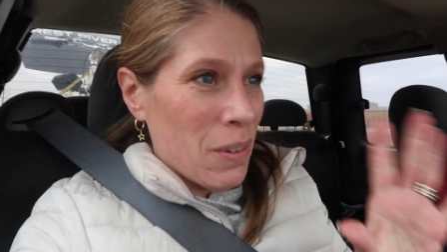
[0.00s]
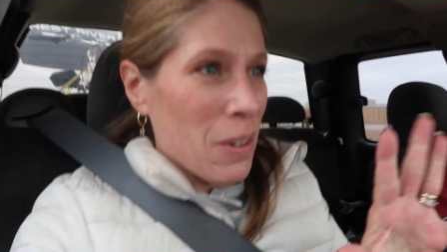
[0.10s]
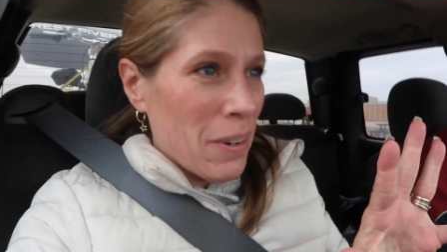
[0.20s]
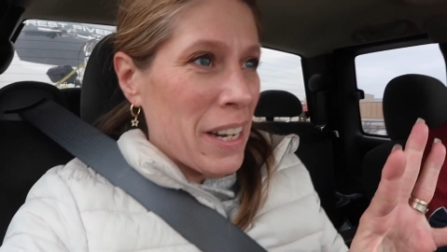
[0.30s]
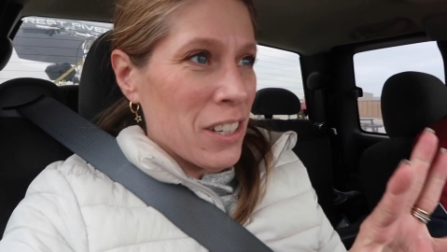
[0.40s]

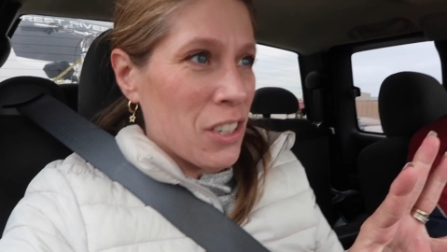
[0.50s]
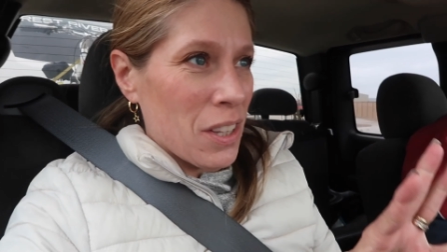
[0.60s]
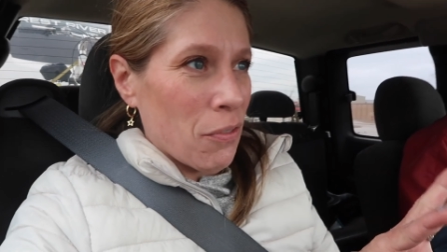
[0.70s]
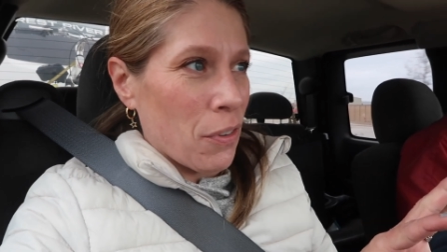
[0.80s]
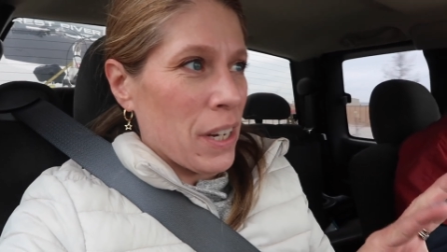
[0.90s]

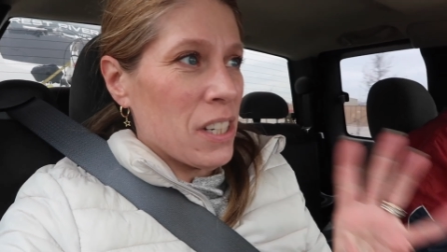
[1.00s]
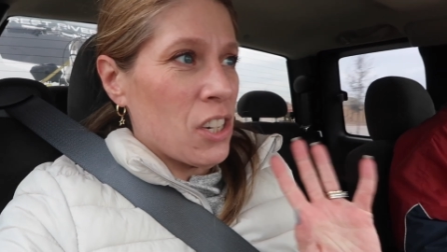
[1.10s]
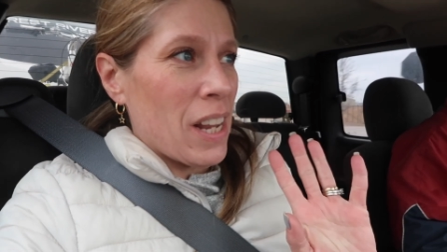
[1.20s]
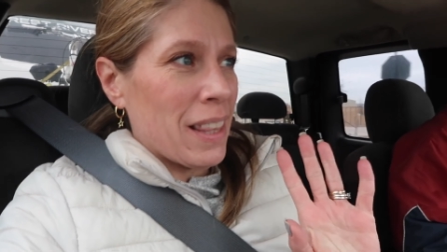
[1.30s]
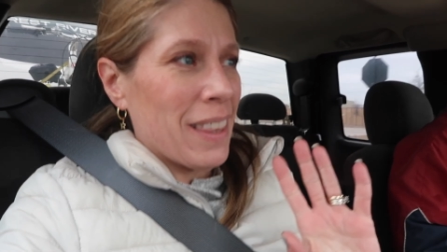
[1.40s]
rearranged the
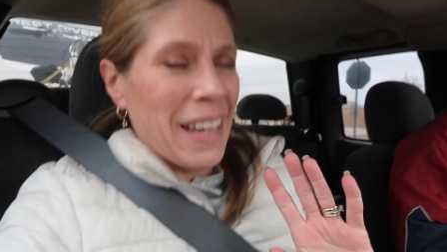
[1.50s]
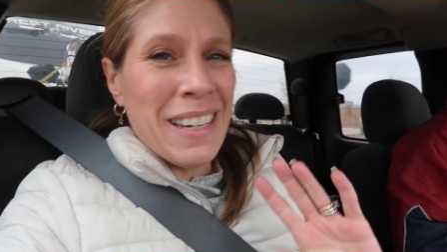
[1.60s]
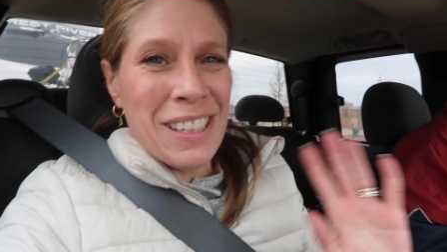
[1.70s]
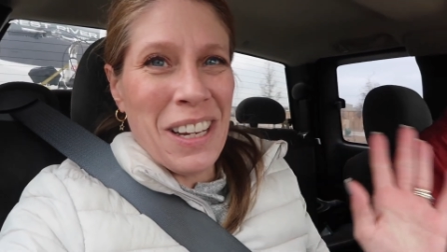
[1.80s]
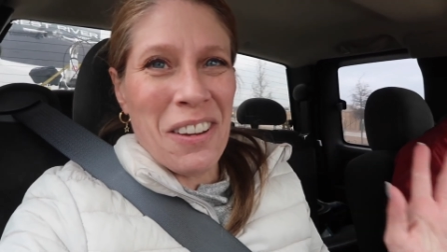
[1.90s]
fridge and
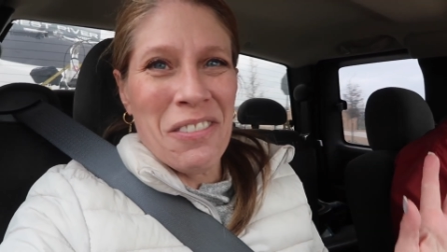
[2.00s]
things.